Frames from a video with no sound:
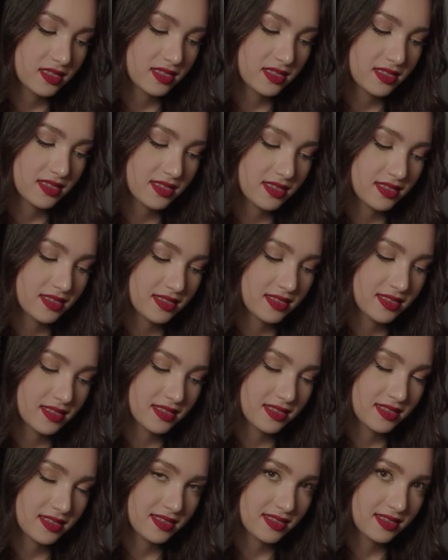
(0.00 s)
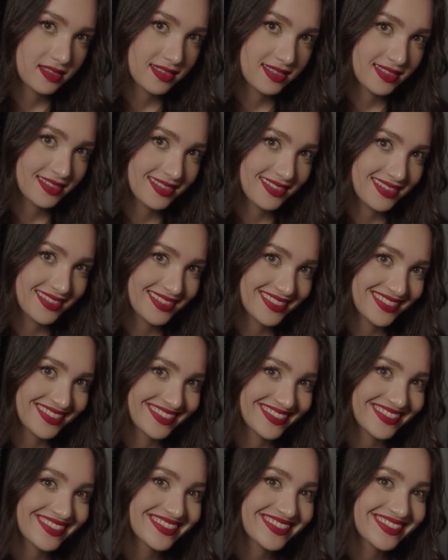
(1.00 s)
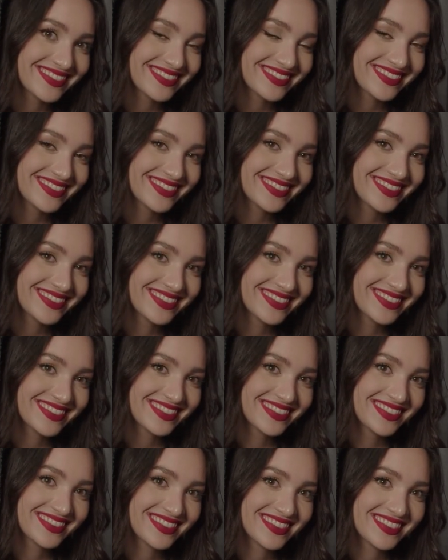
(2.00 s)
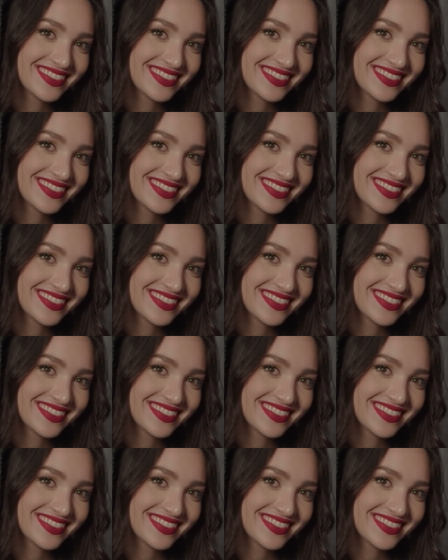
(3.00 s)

No words are spoken by the person on screen.